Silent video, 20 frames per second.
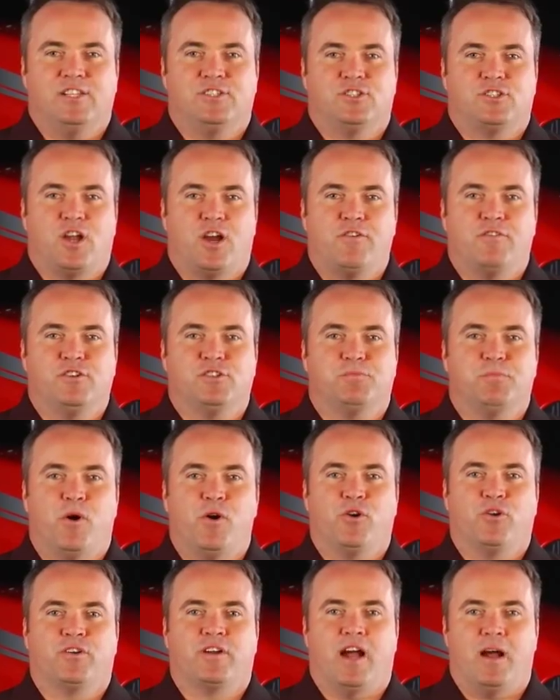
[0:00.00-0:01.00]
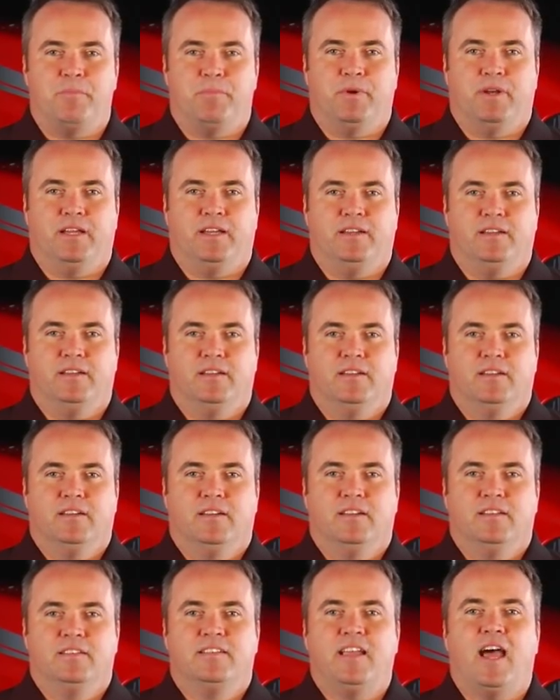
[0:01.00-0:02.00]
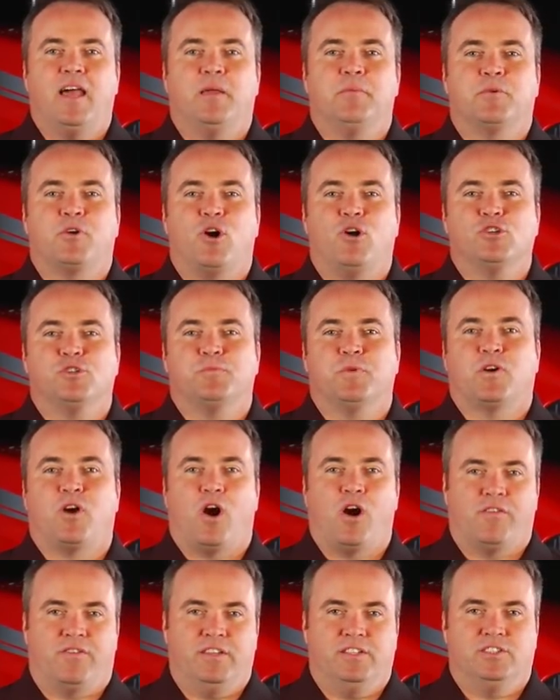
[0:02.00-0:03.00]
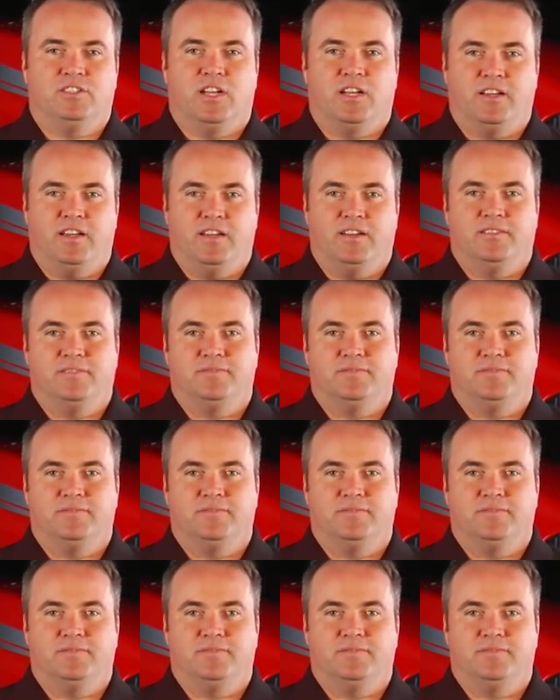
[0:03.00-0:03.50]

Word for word: at Service Motor Company. Tell them Coach McCarthy sent you.